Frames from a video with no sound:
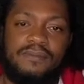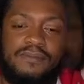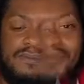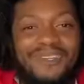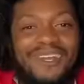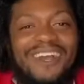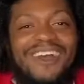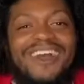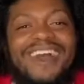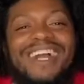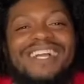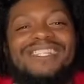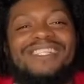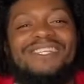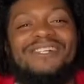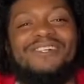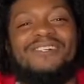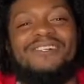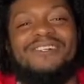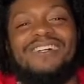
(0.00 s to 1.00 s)
Alright,
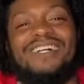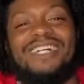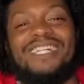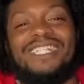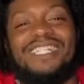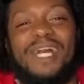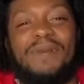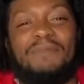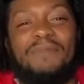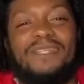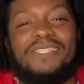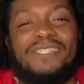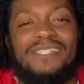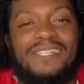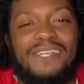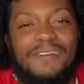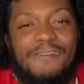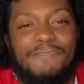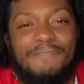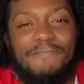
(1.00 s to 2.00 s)
so jump into
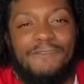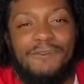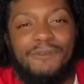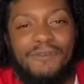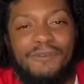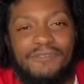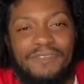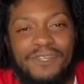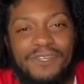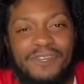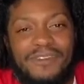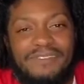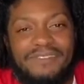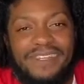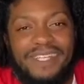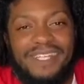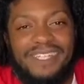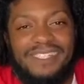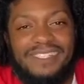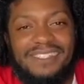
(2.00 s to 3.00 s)
the full review on
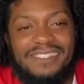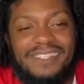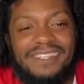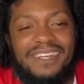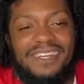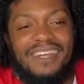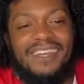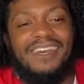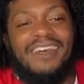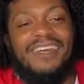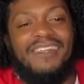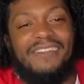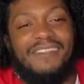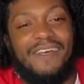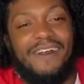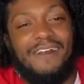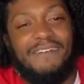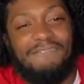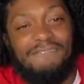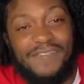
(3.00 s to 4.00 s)
these.
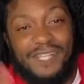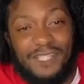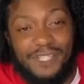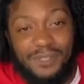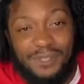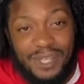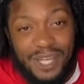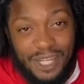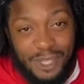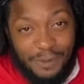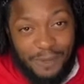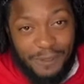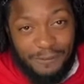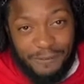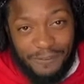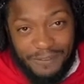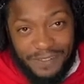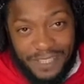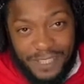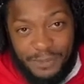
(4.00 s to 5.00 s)
The official colorway for
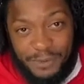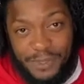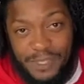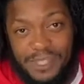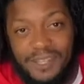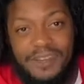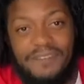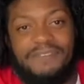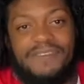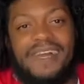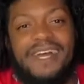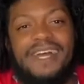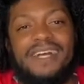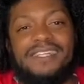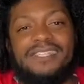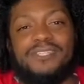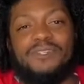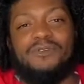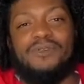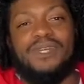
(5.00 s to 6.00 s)
these read off
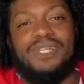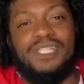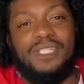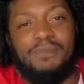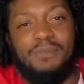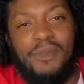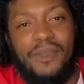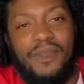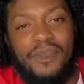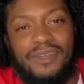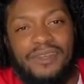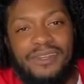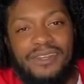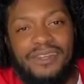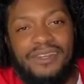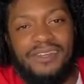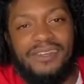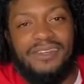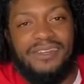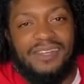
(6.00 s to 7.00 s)
as Green Spark
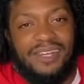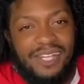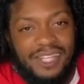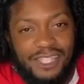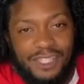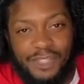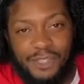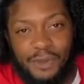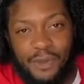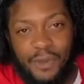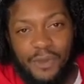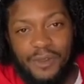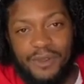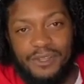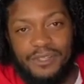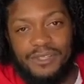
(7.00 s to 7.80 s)
and Soar.